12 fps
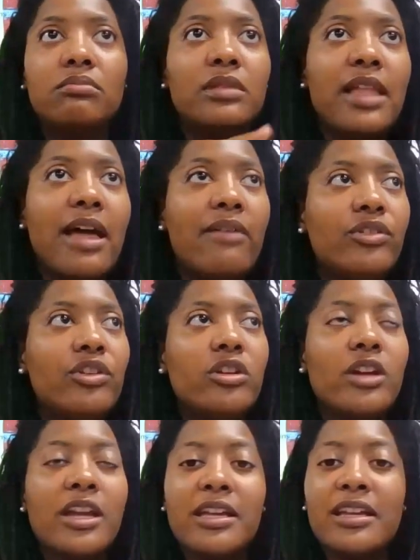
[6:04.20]

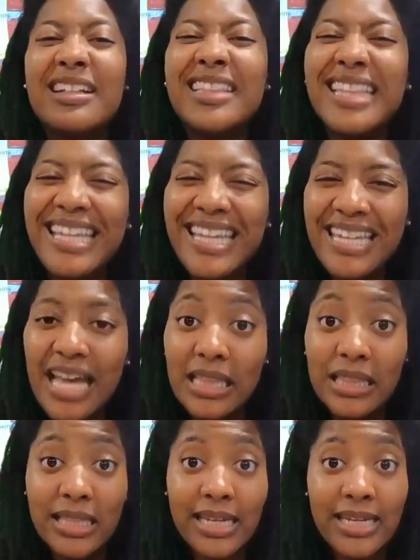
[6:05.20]
lavender, and clean
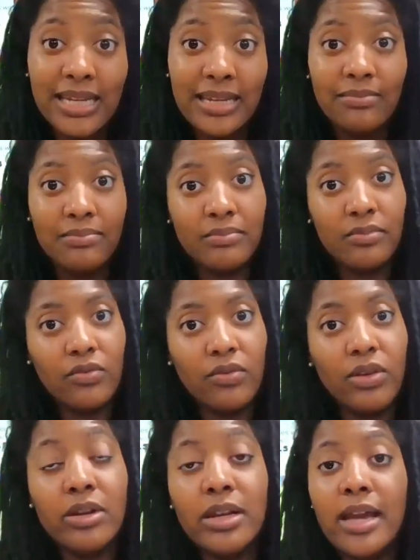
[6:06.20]
linen.
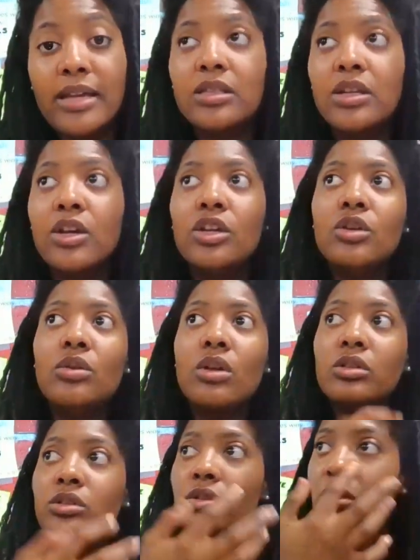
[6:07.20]
Very nice. You can
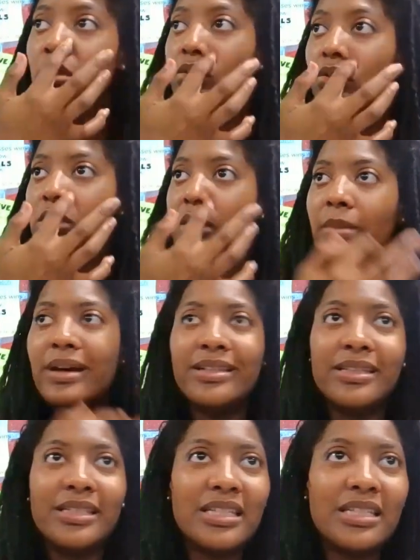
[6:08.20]
also use some
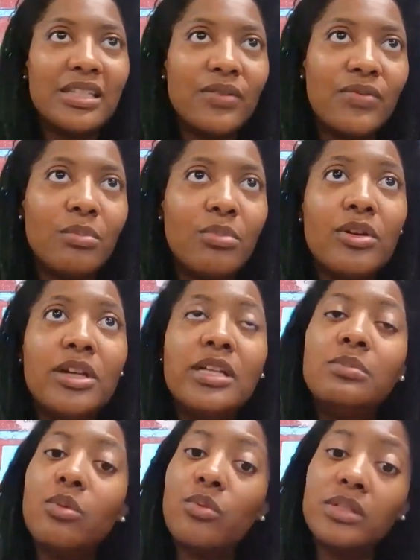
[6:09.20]
unscented
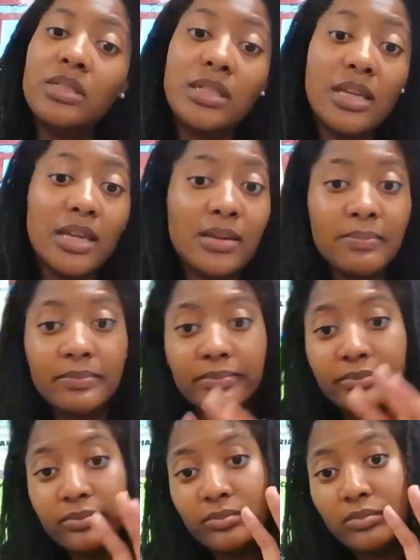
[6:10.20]
Febreze, but once again,
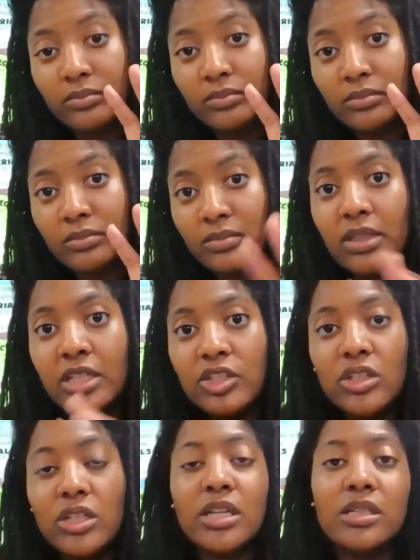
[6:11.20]

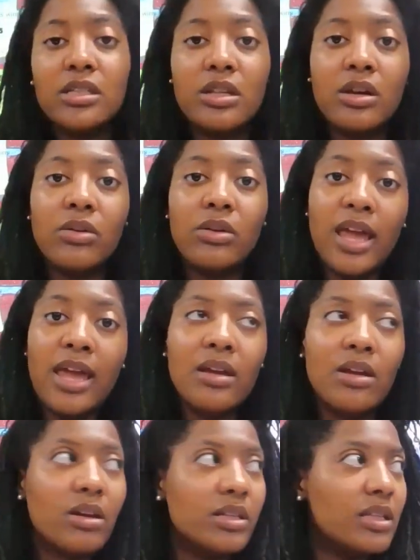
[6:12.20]
let your kids know
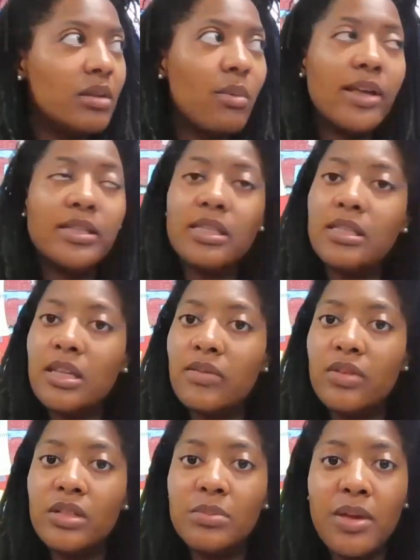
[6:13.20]
hey, is anybody
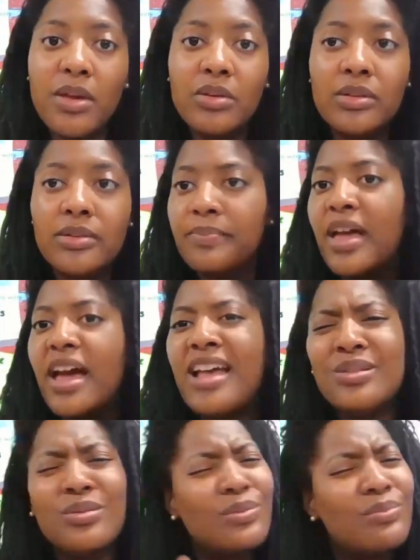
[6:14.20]
sensitive to smells?
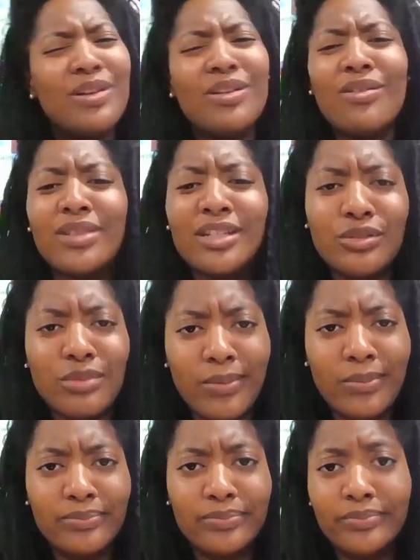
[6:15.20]
High school, they're going to let you
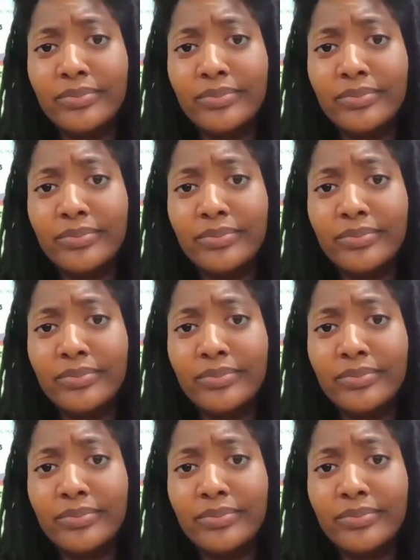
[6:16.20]
know.